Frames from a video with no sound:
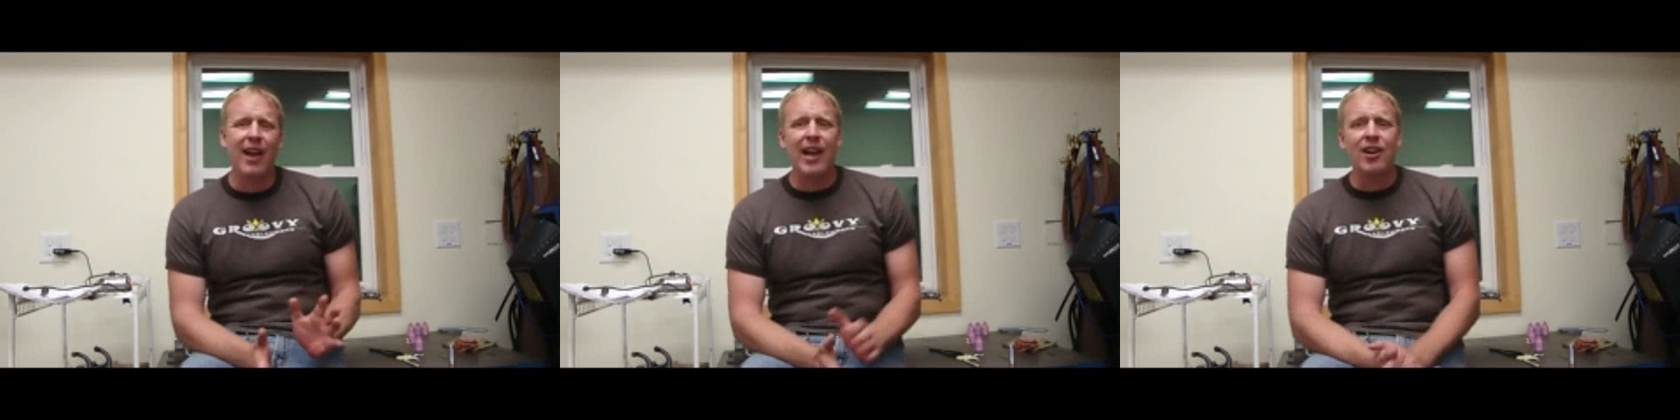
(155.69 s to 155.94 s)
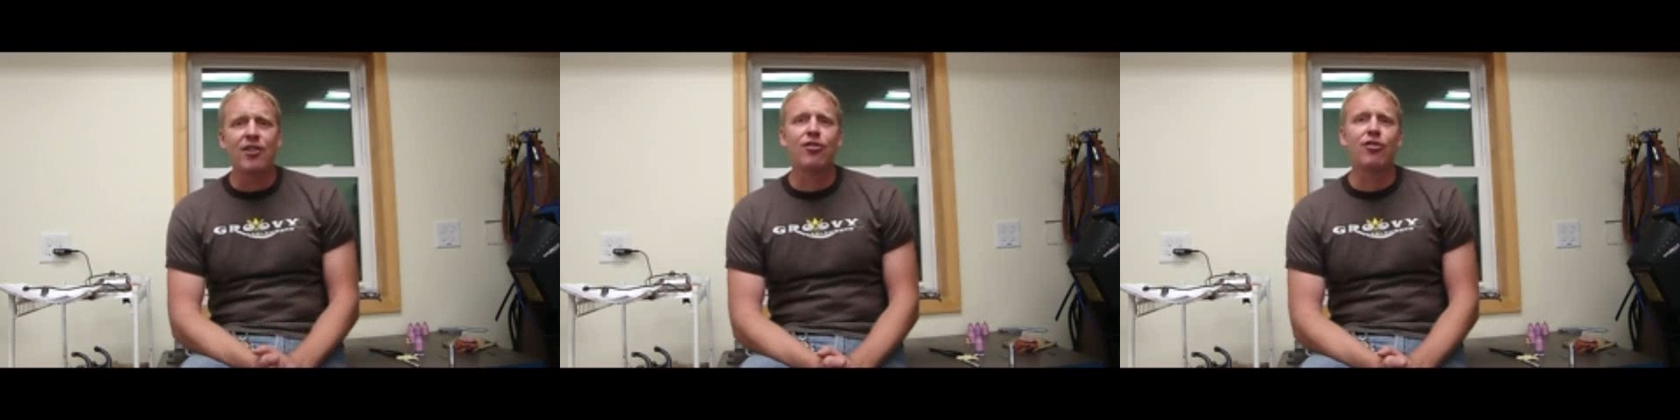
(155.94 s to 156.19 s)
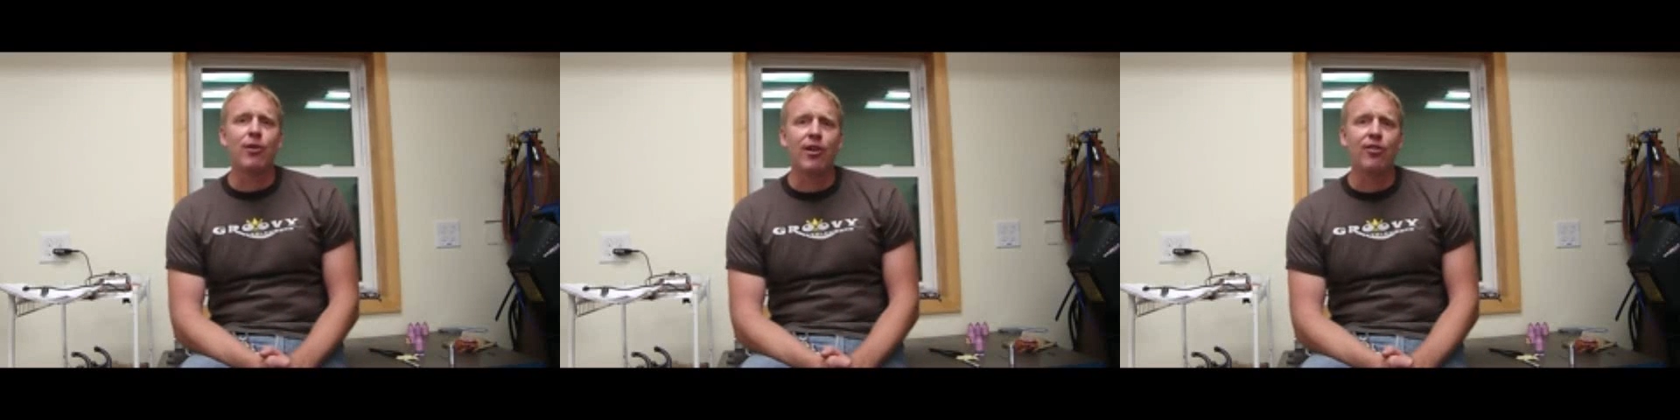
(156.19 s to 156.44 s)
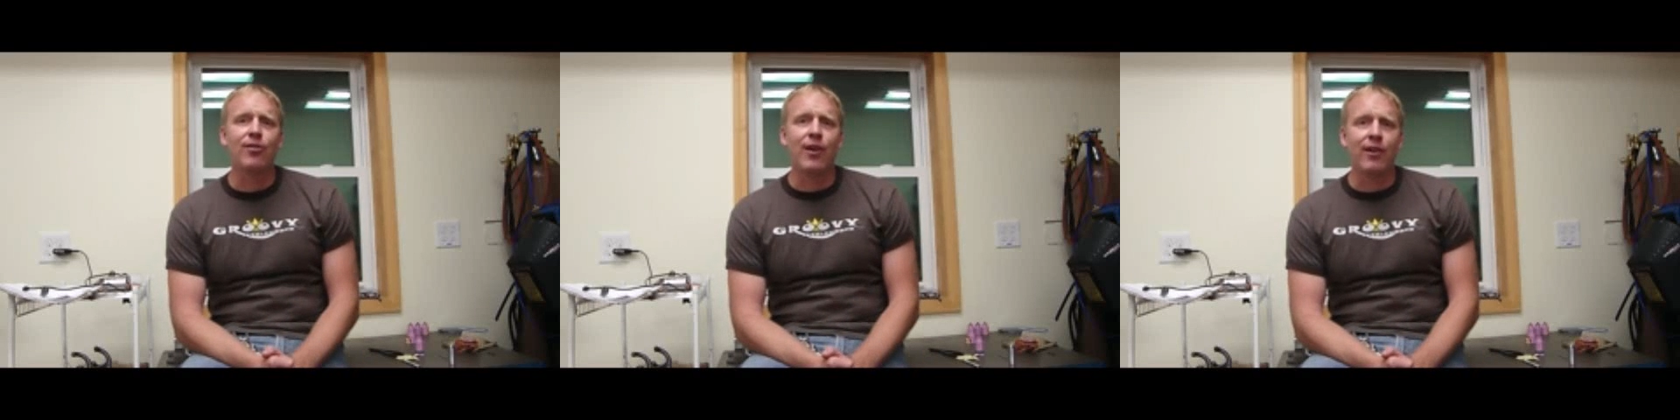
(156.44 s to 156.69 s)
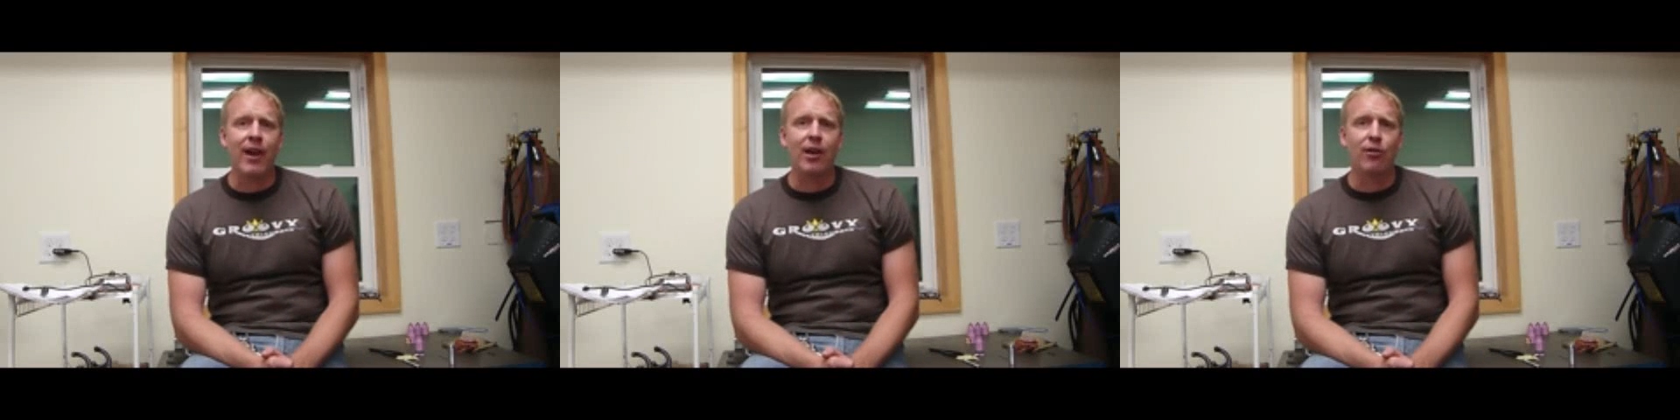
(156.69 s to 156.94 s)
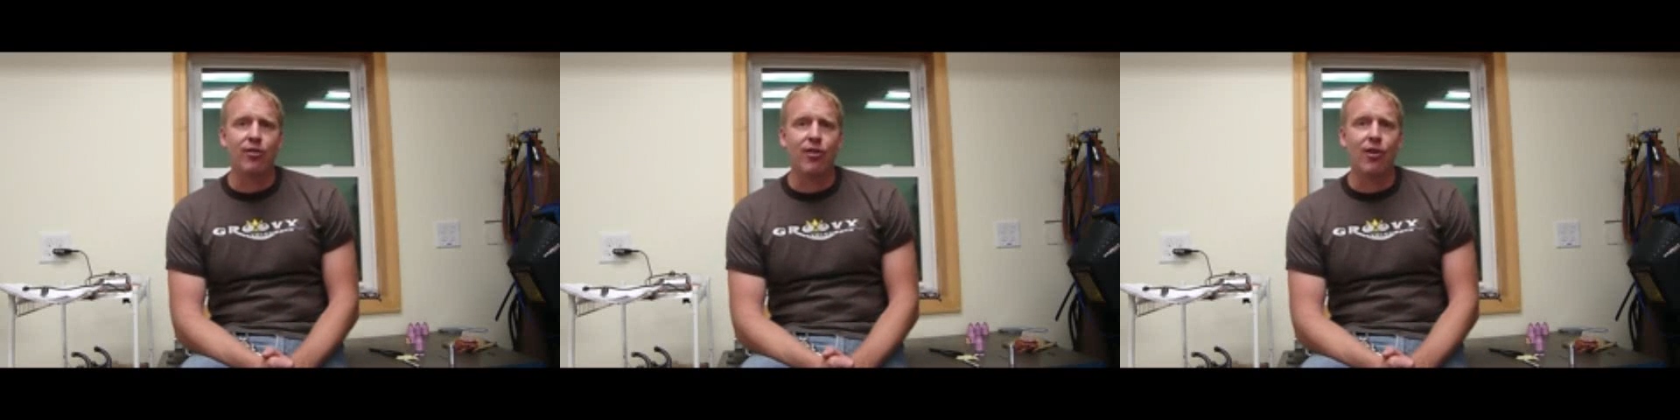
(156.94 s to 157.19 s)
800 degrees Fahrenheit
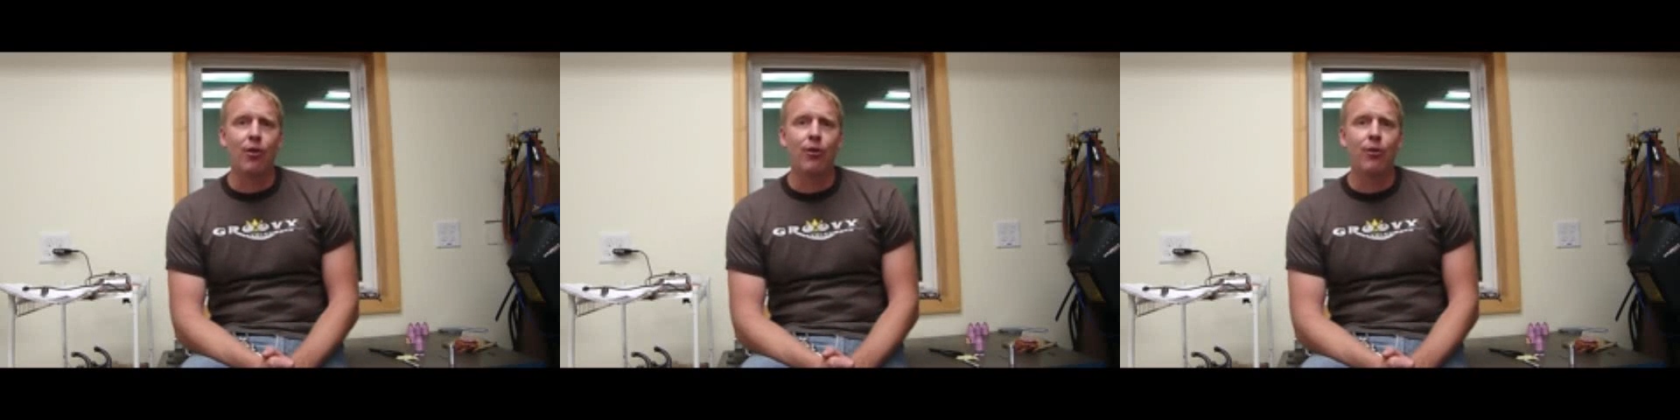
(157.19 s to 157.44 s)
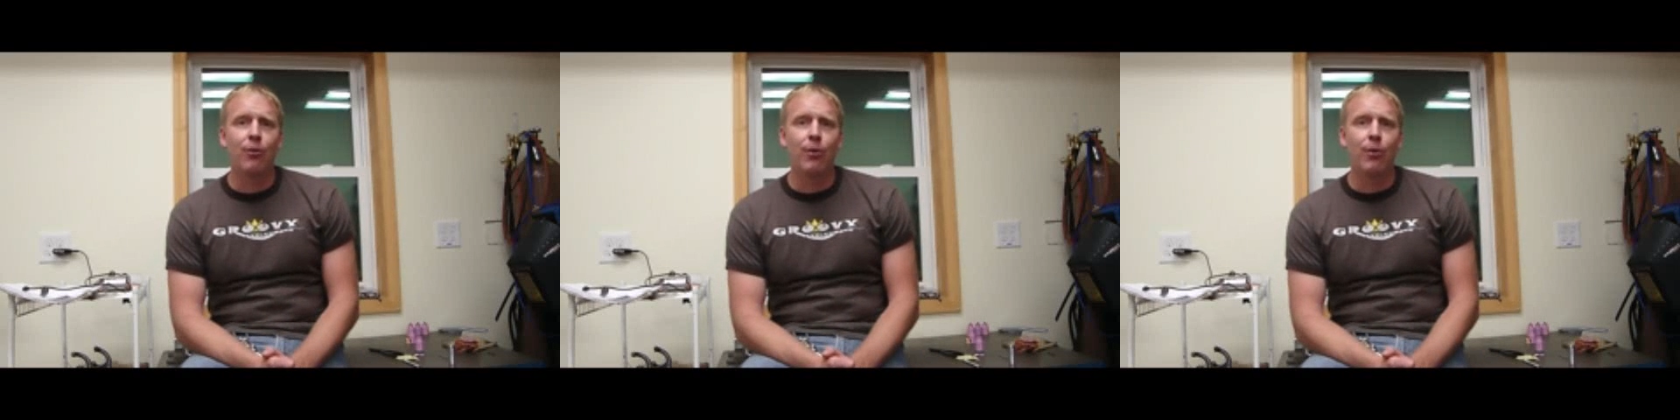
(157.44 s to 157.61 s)
or so